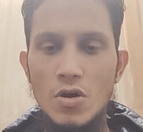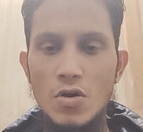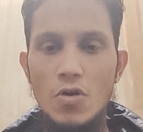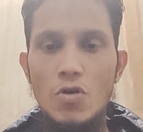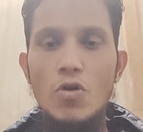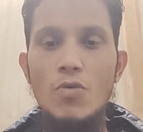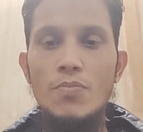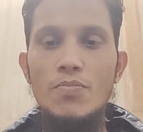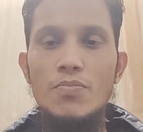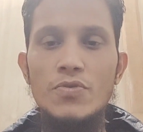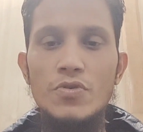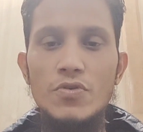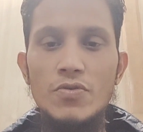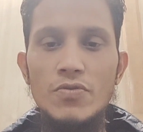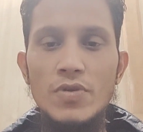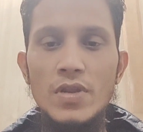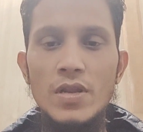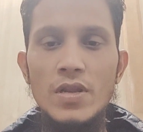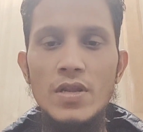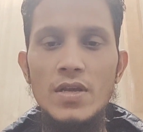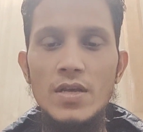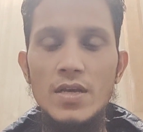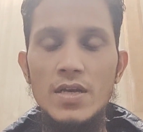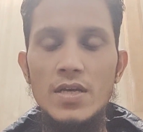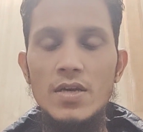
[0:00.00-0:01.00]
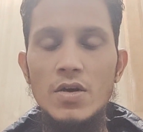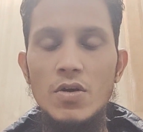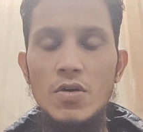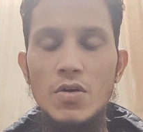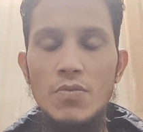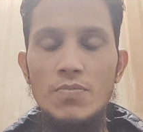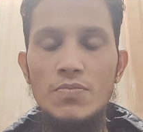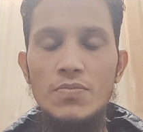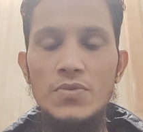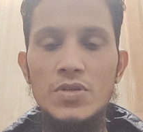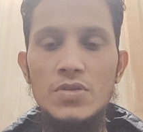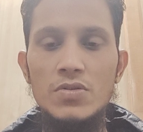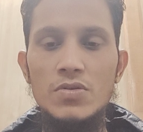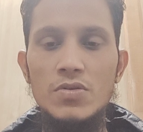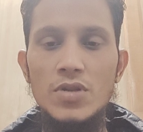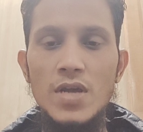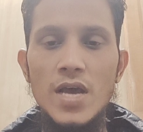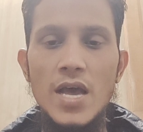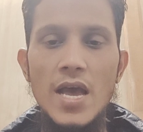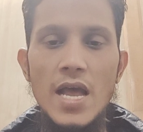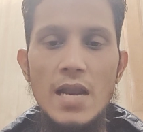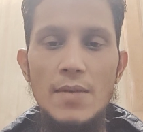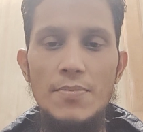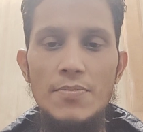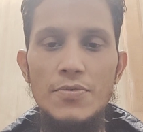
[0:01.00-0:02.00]
Hope you will hope this gonna
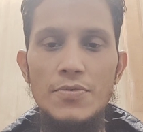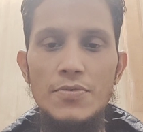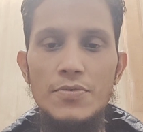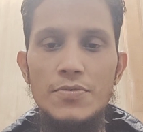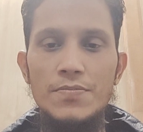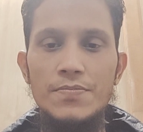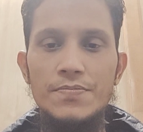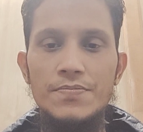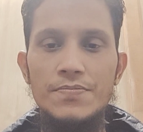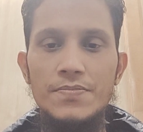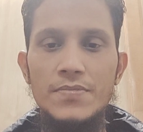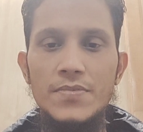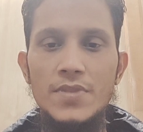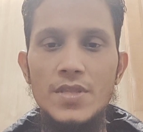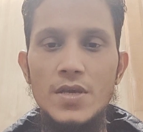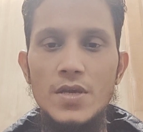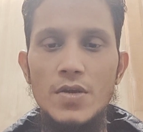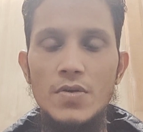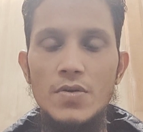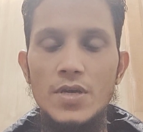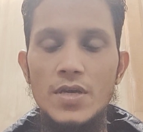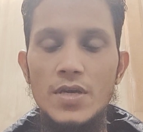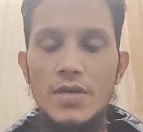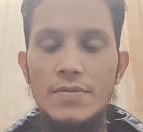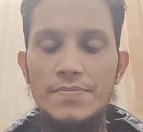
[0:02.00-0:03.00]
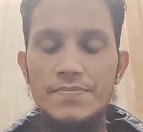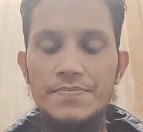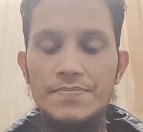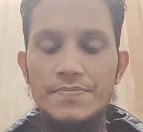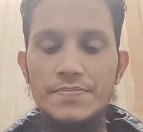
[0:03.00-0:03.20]
help you. Okay,